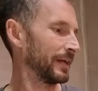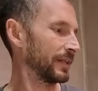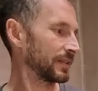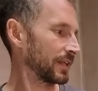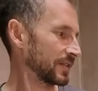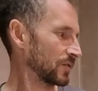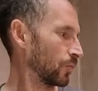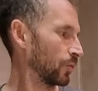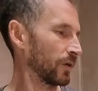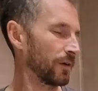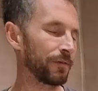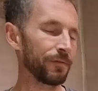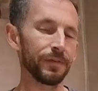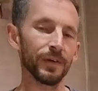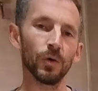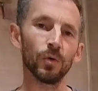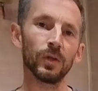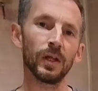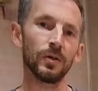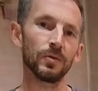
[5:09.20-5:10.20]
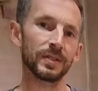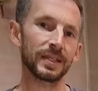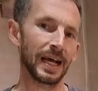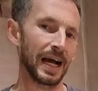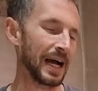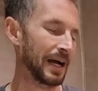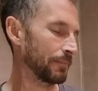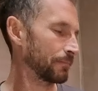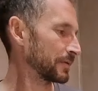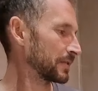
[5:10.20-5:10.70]
and it doesn't want to fill those
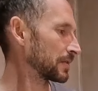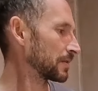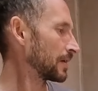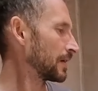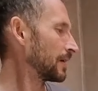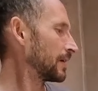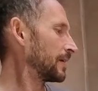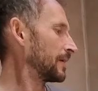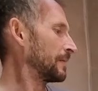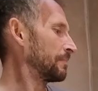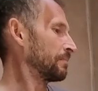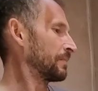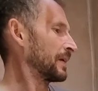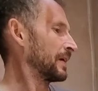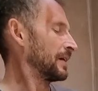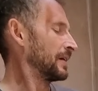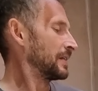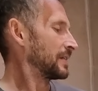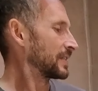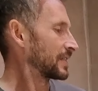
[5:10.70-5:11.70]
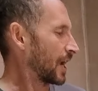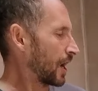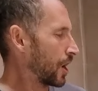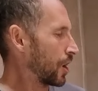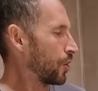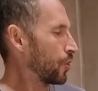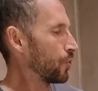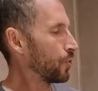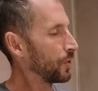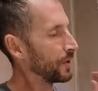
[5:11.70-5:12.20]
gaps.
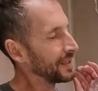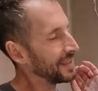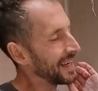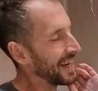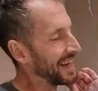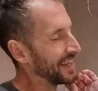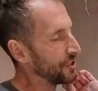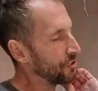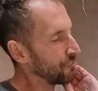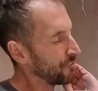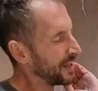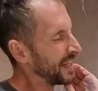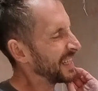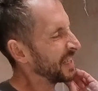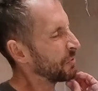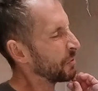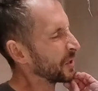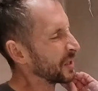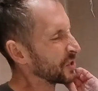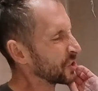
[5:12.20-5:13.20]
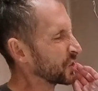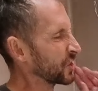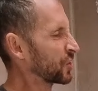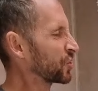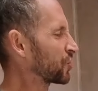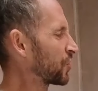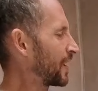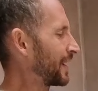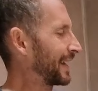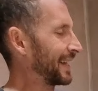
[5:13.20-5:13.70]
So yeah, you really want to just
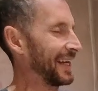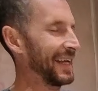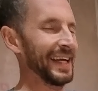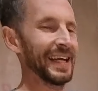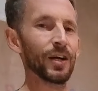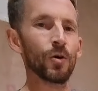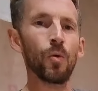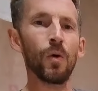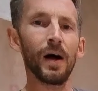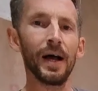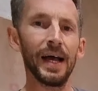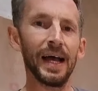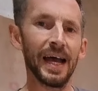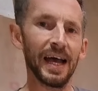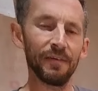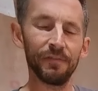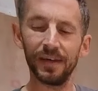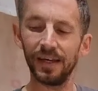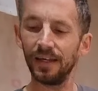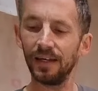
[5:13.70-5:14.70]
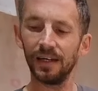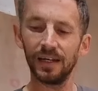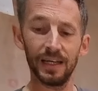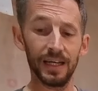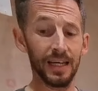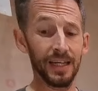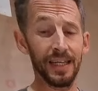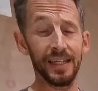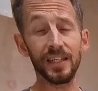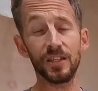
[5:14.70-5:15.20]
try and get it in quite heavy,
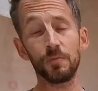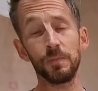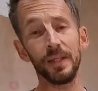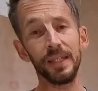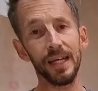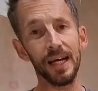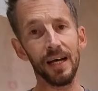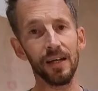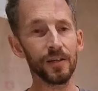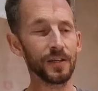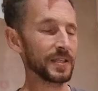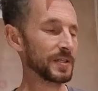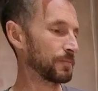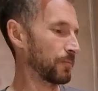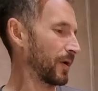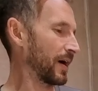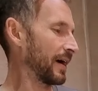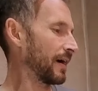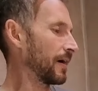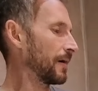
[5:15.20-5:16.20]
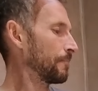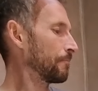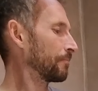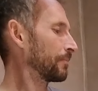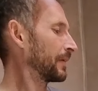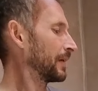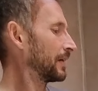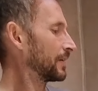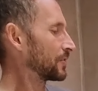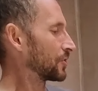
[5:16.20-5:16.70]
at least with the airless sprayer.
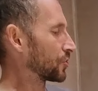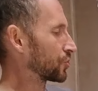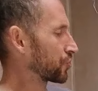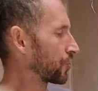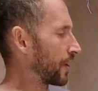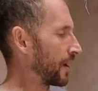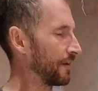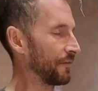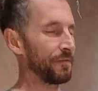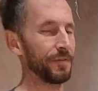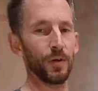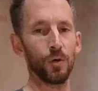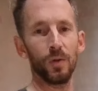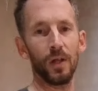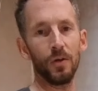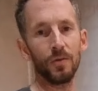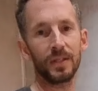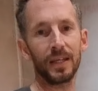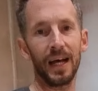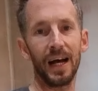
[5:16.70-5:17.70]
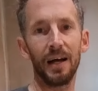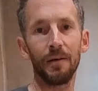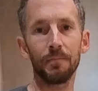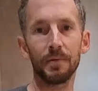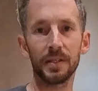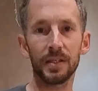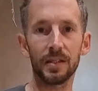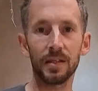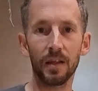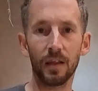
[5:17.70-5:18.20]
to try and fill those
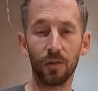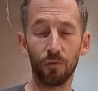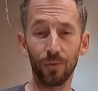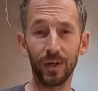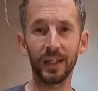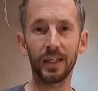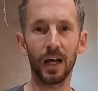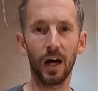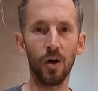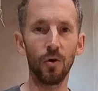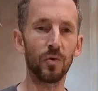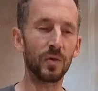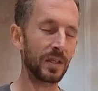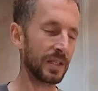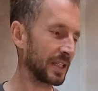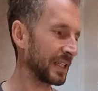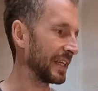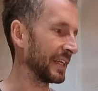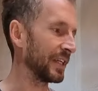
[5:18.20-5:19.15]
gaps. Three coats